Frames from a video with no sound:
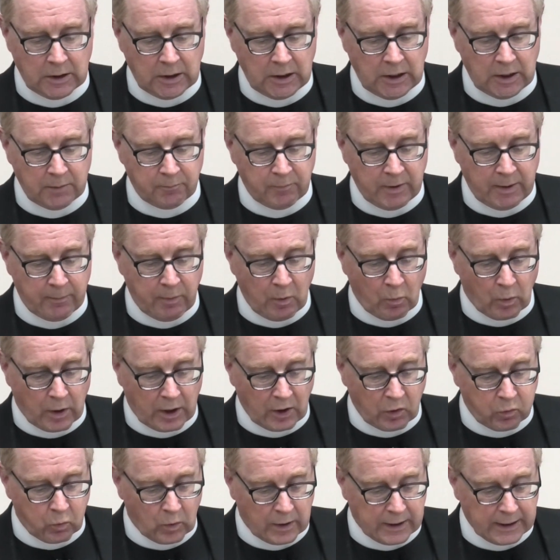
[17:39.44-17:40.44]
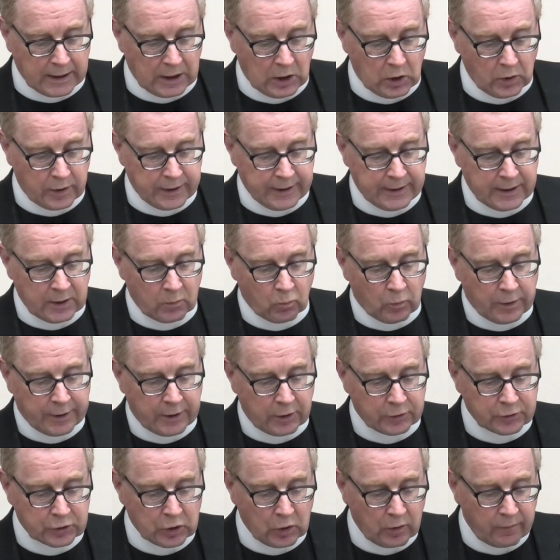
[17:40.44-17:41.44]
It may be worthwhile looking at one
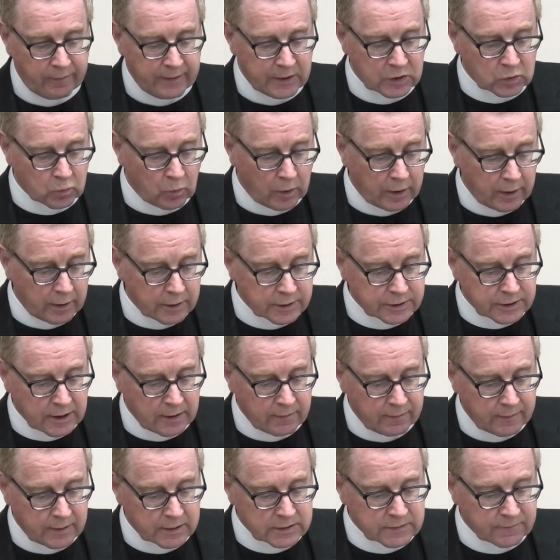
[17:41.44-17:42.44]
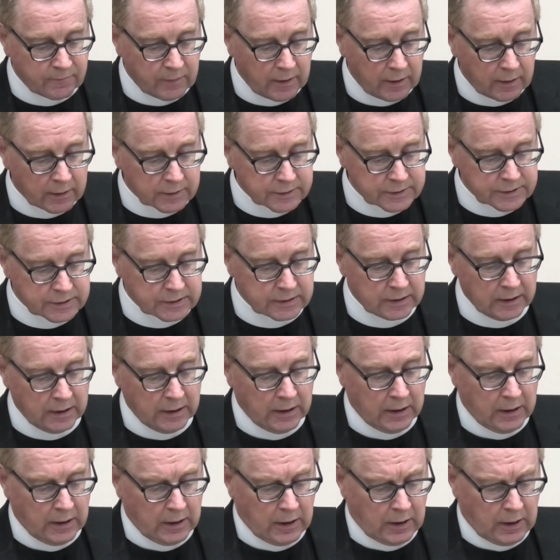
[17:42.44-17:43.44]
or two of these words in this verse.
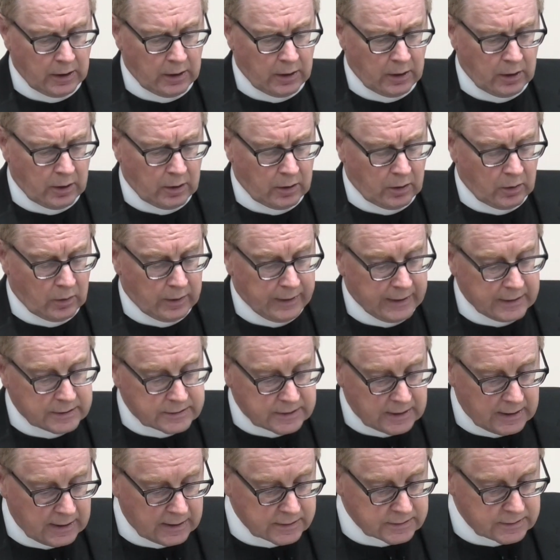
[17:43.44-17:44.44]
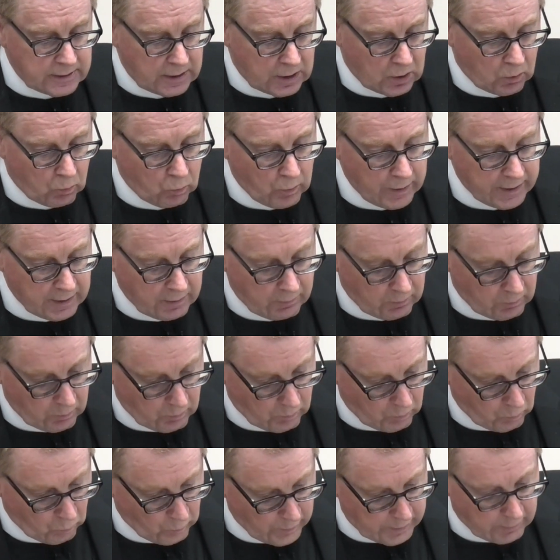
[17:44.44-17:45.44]
He says here,
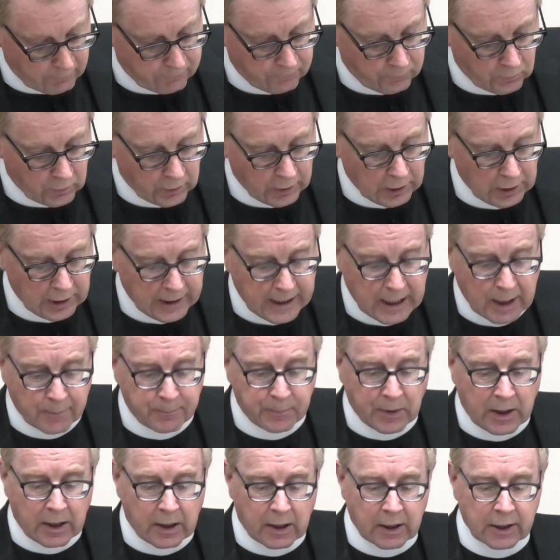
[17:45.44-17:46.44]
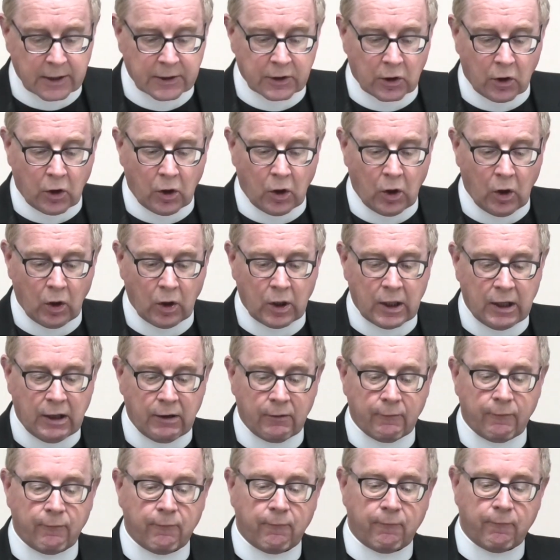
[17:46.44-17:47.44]
wherefore, lay apart
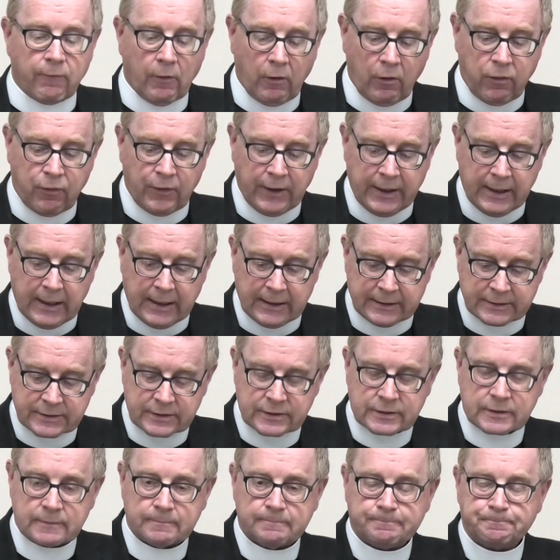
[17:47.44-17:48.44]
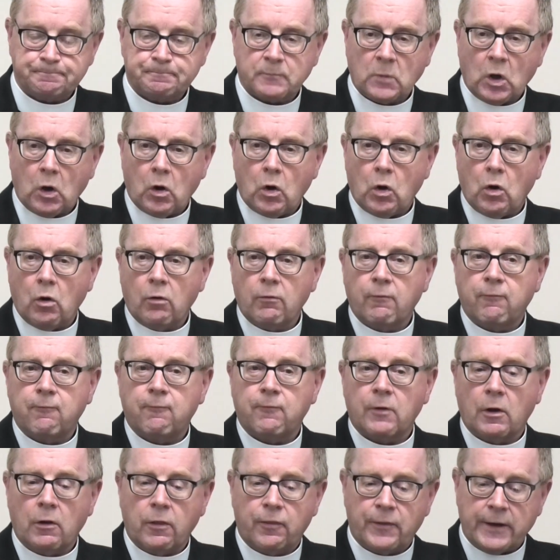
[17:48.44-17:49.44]
all filthiness. All
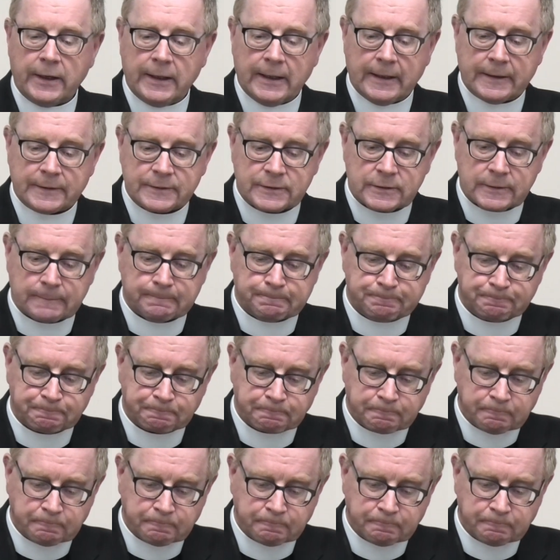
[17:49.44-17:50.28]
filthiness.